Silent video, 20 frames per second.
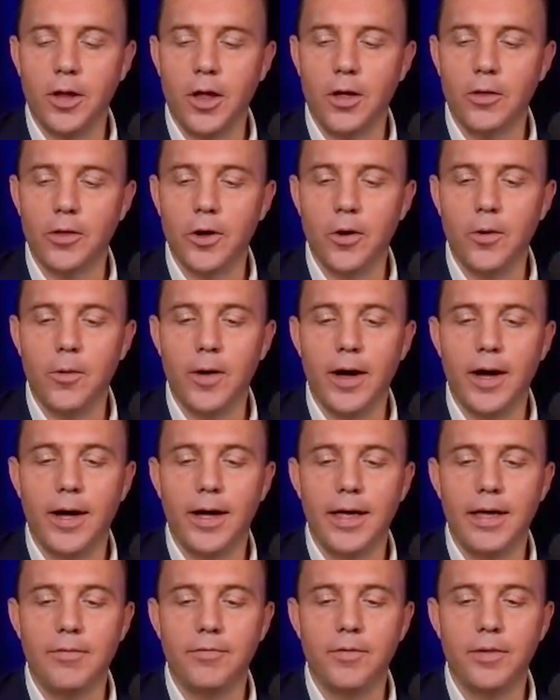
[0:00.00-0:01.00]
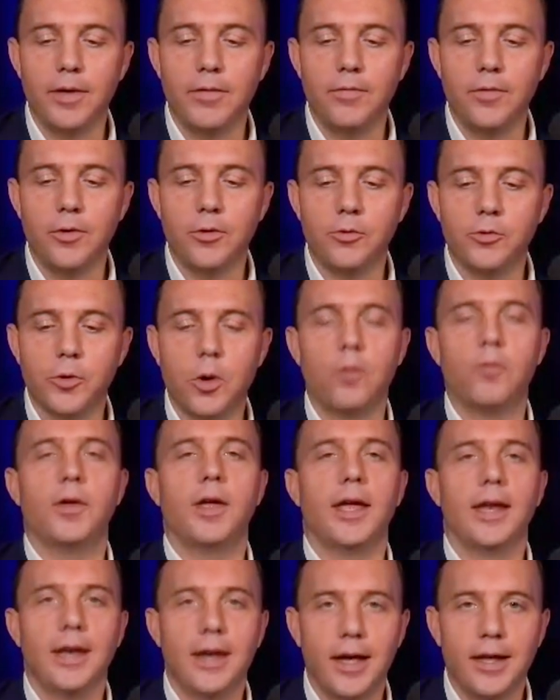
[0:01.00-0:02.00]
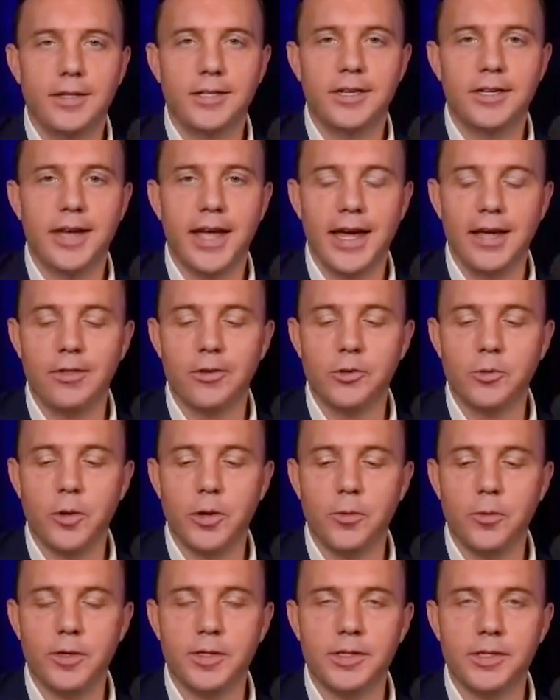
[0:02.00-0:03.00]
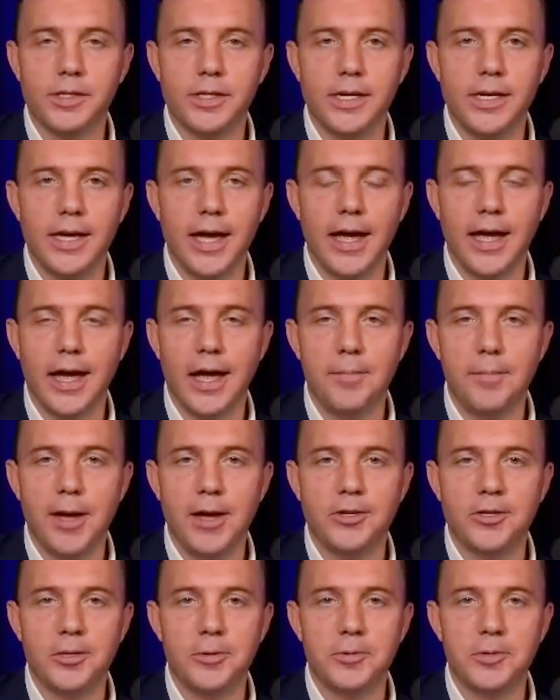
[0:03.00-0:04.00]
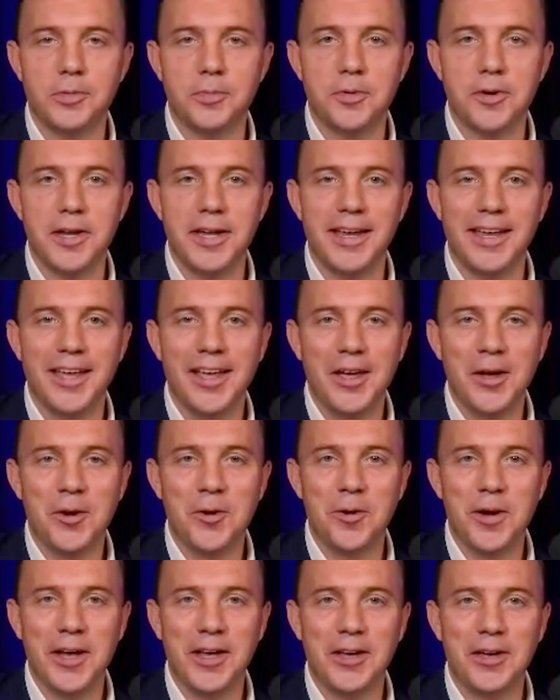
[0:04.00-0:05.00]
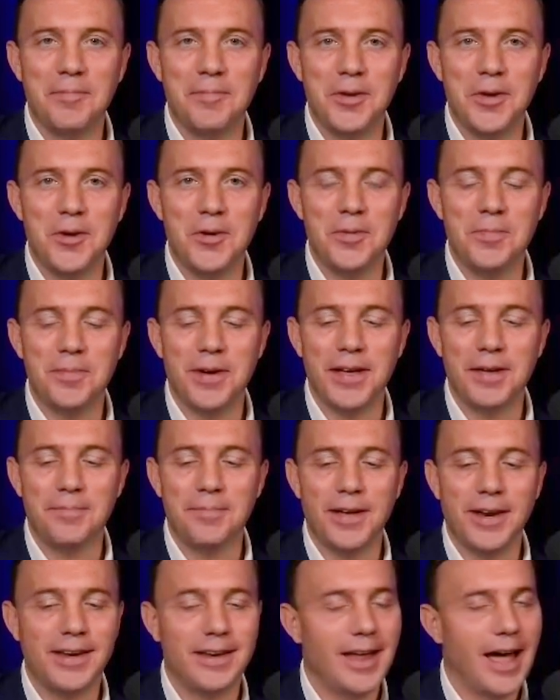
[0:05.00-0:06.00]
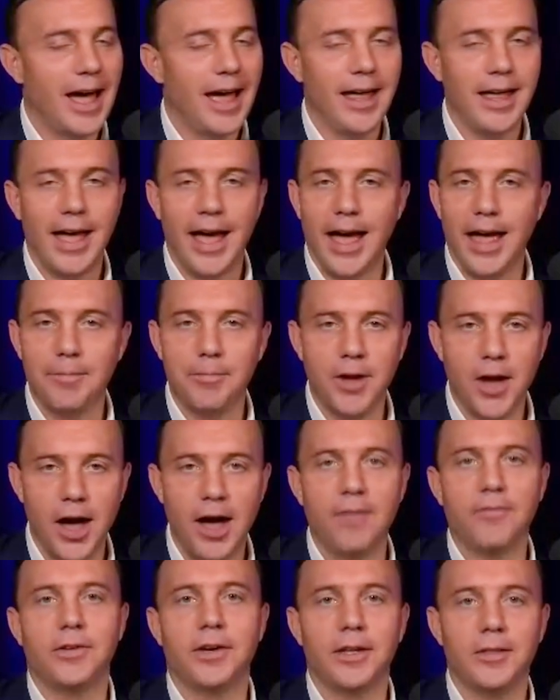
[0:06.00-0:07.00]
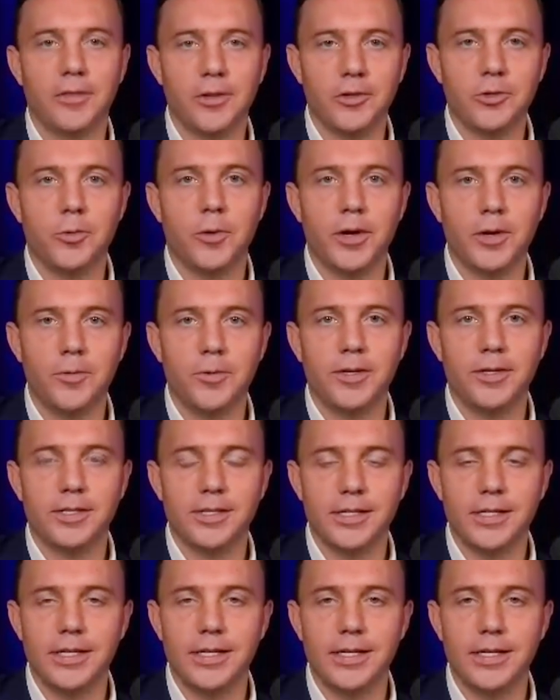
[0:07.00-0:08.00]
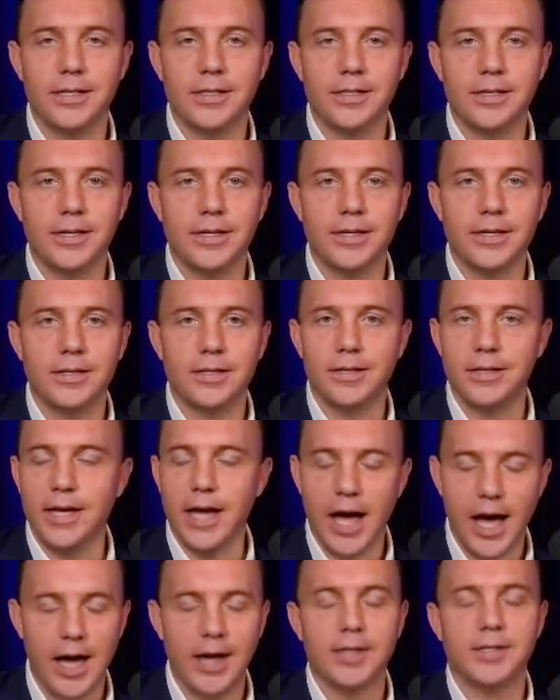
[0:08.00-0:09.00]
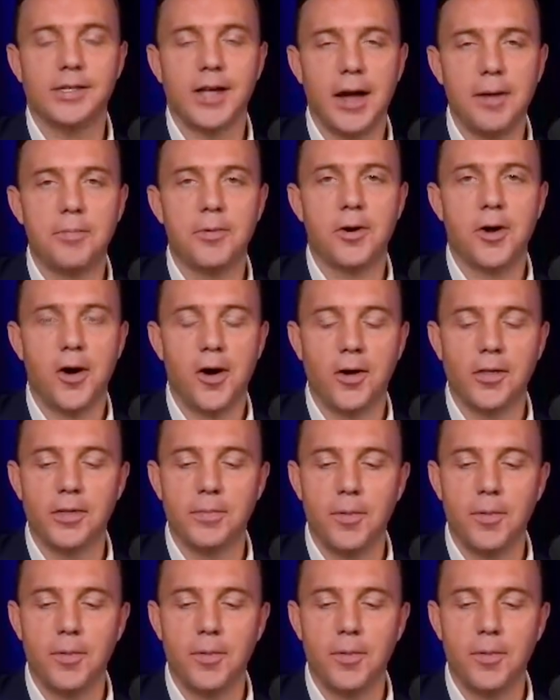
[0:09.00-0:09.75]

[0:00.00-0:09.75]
Although, uh, if if you drove in uh, today in the 21C, I, I imagine it was a pretty quick commute, but but I, I am confident the 21C is is the hottest hypercar on the